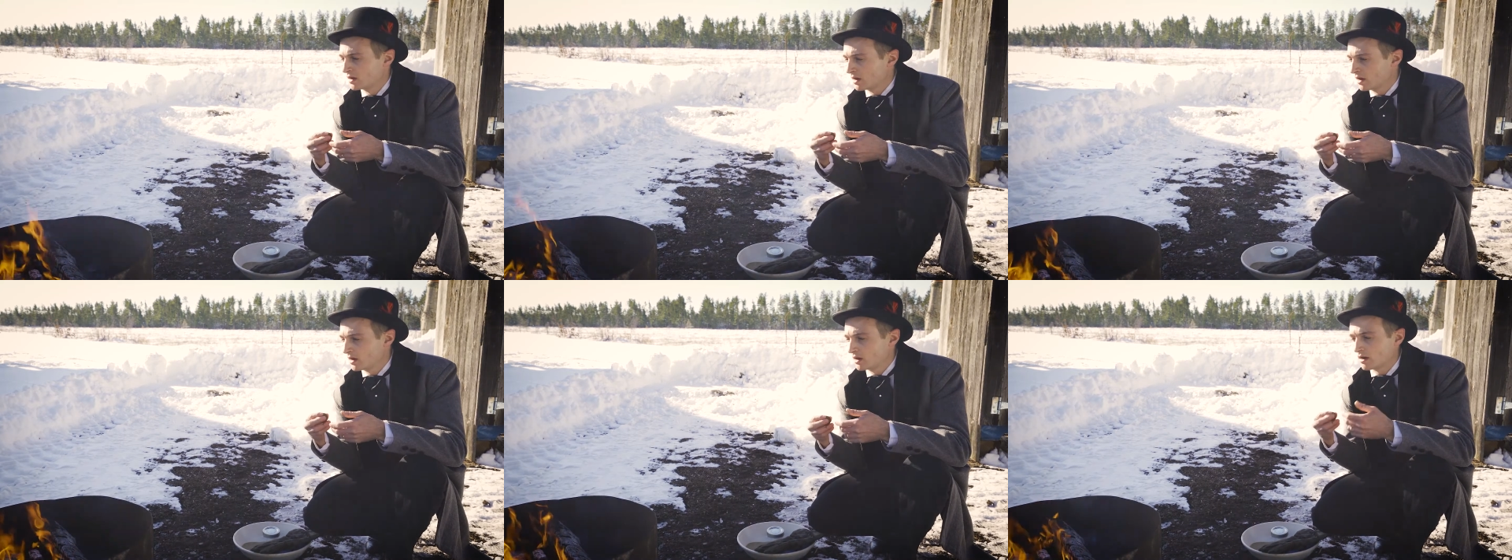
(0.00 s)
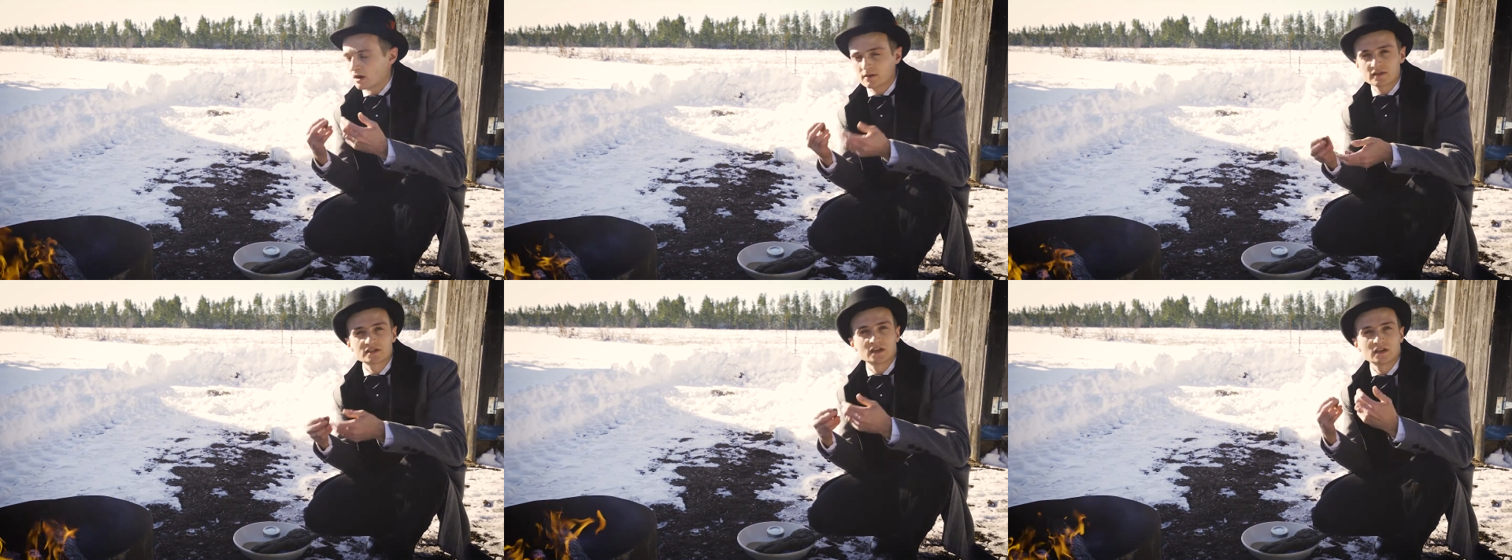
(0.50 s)

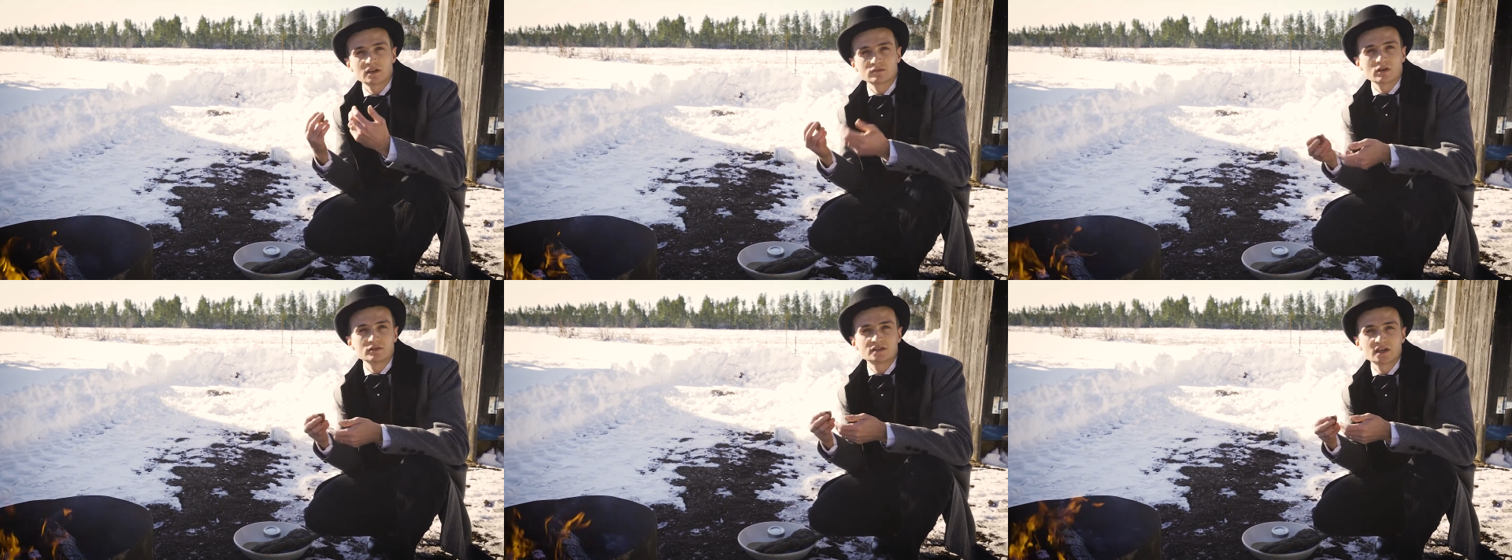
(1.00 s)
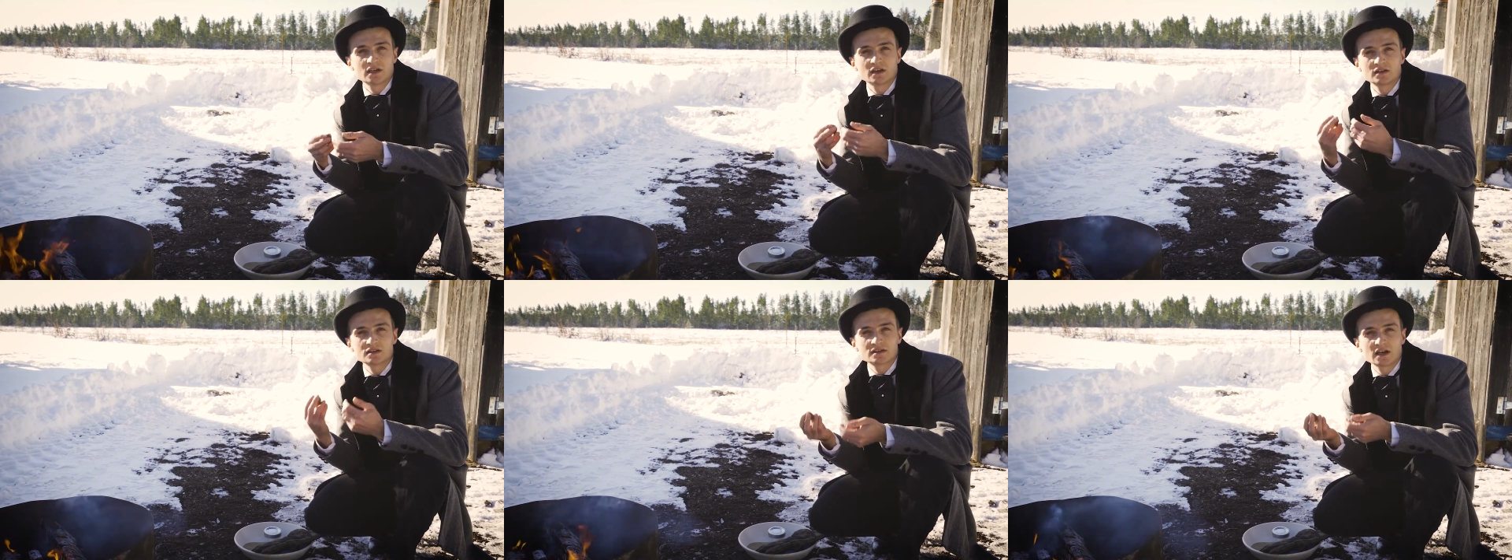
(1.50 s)
harvesting and roasting
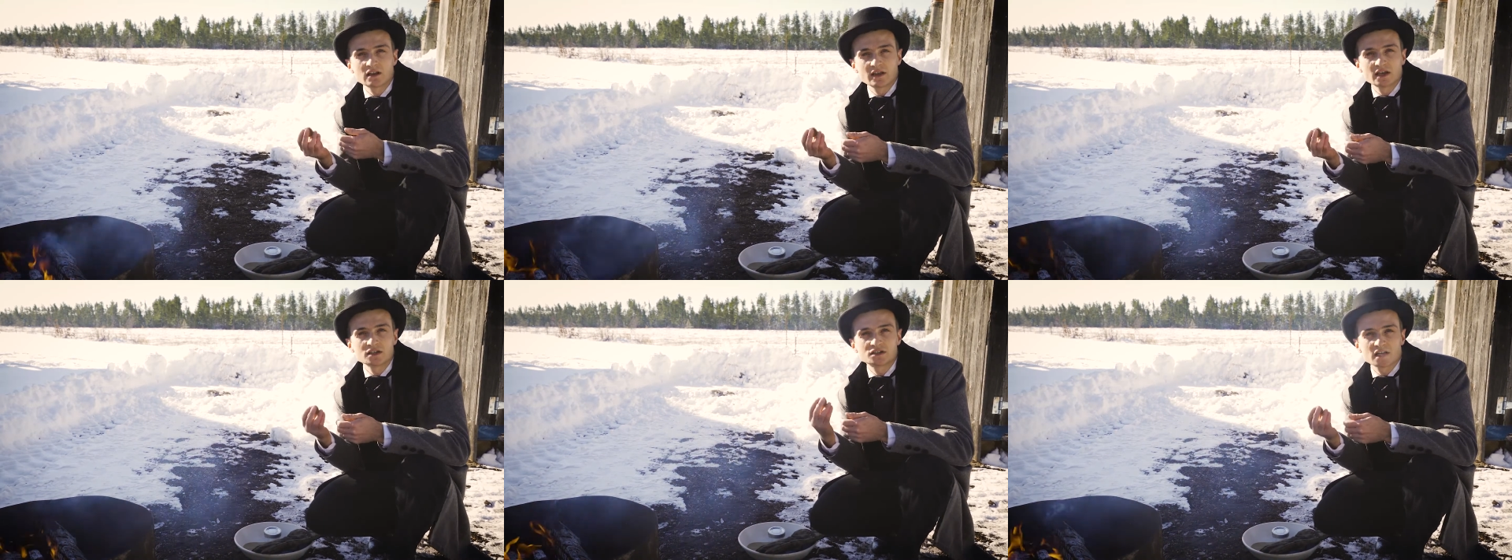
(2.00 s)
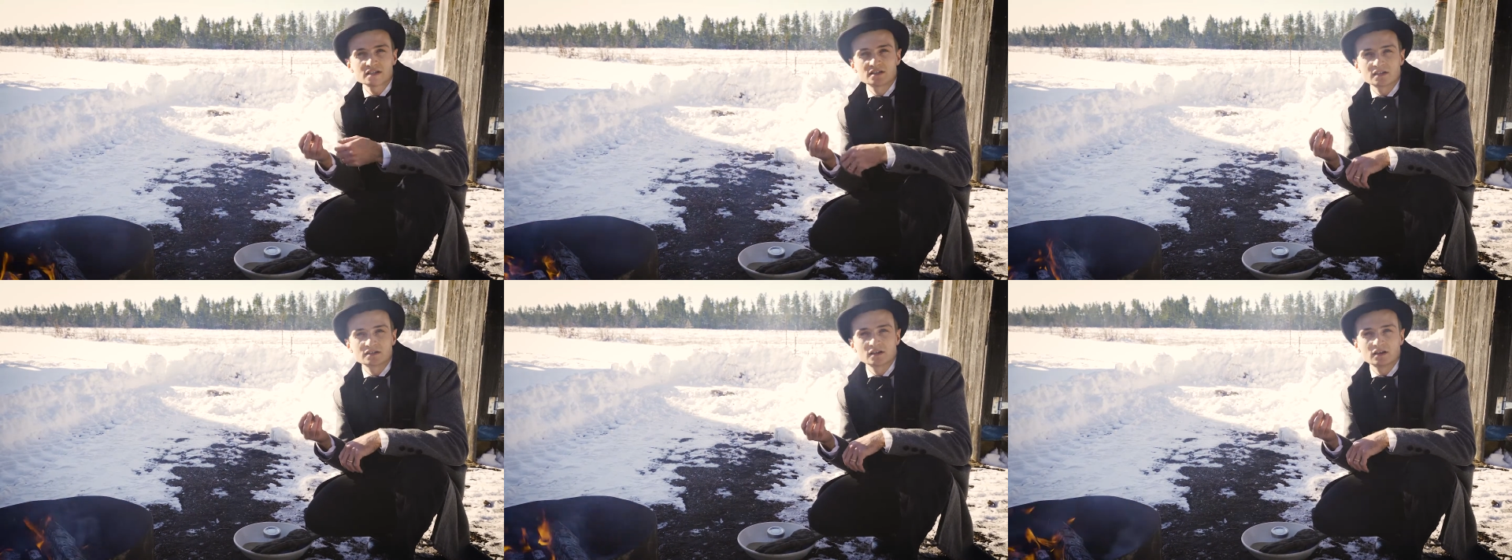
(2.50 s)
and selling
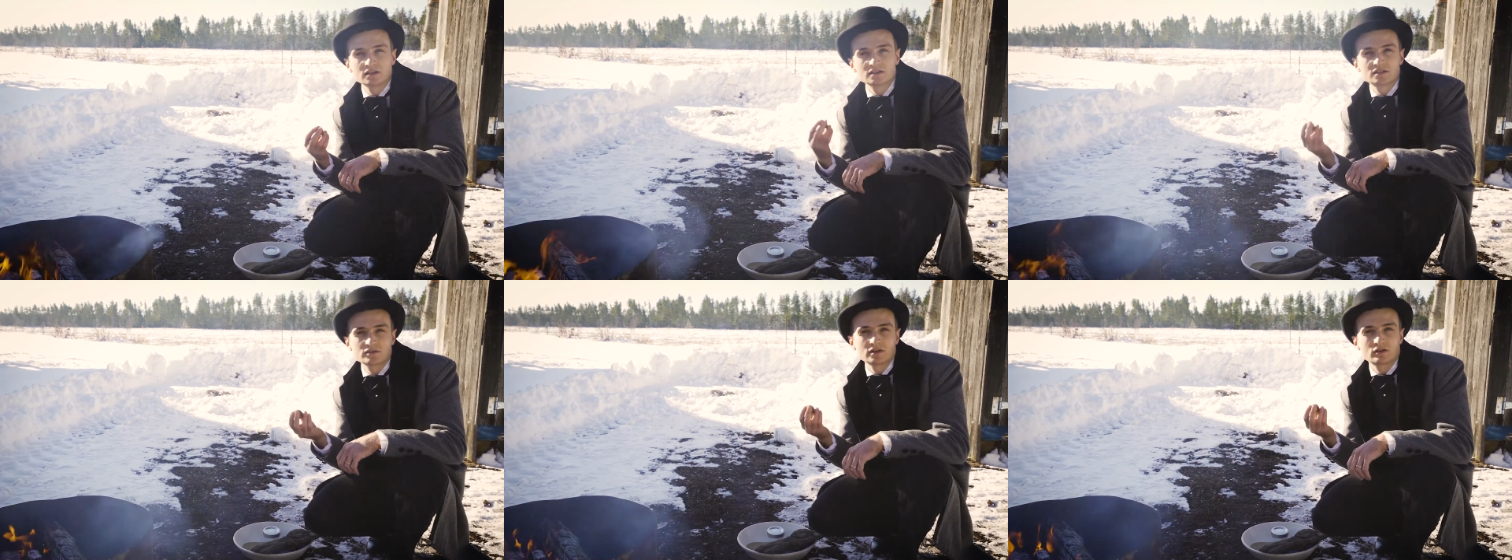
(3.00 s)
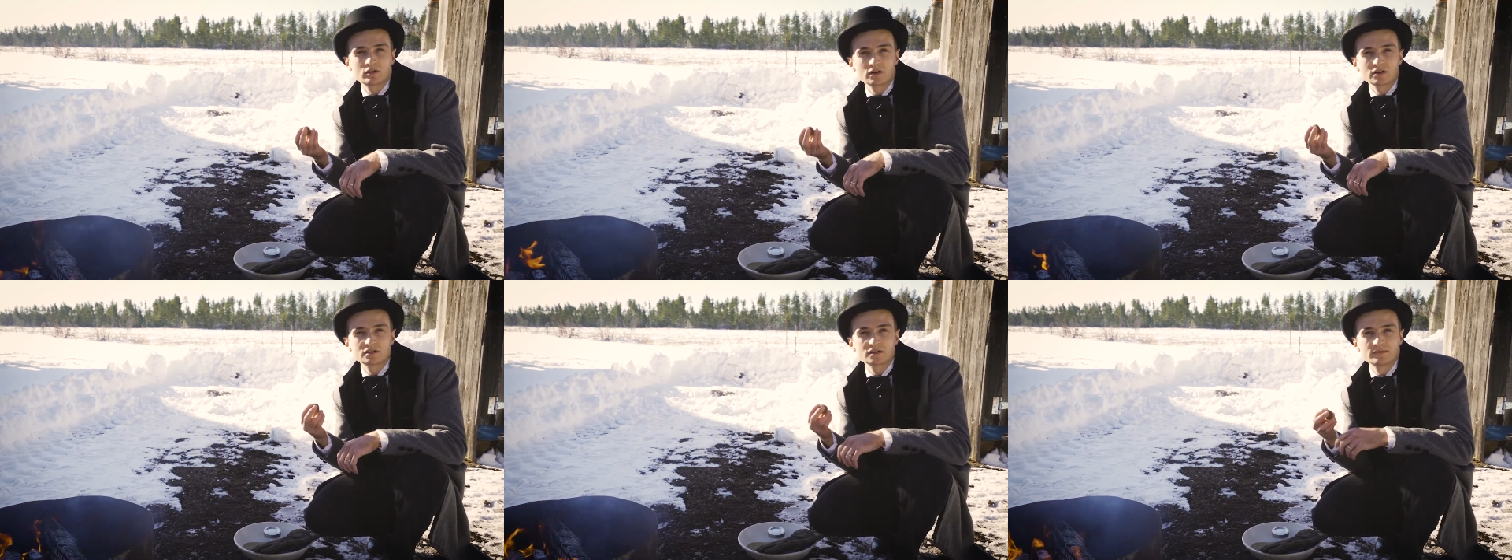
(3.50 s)
chestnuts on street
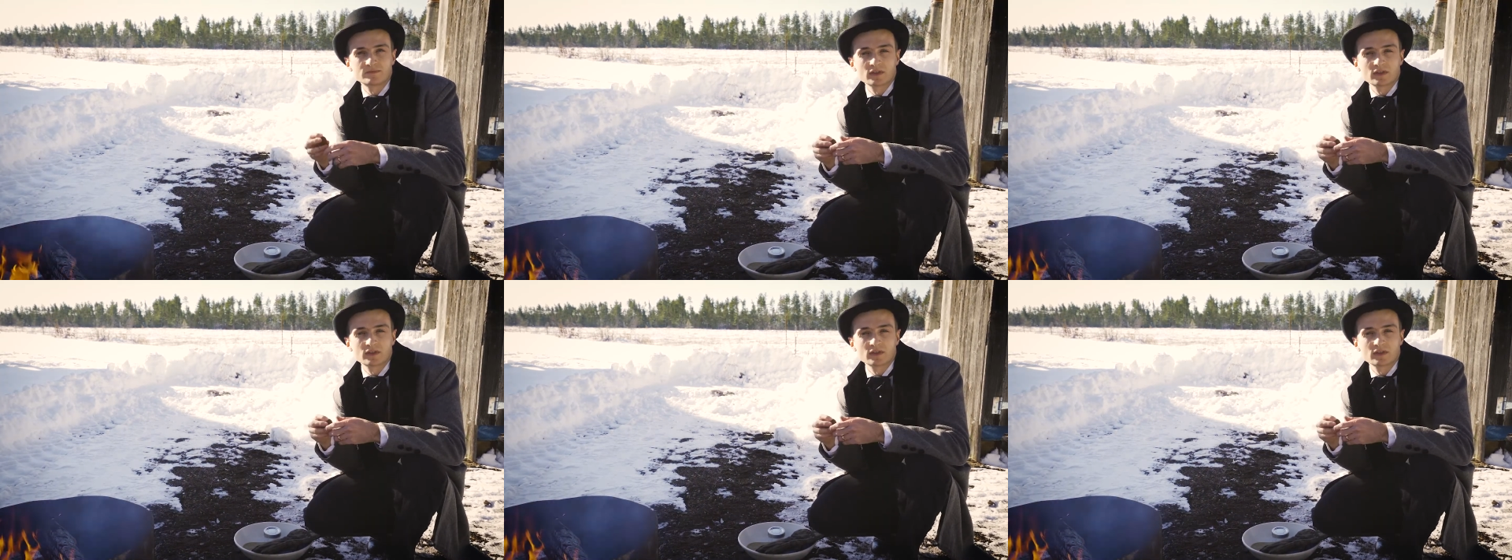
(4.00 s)
corners.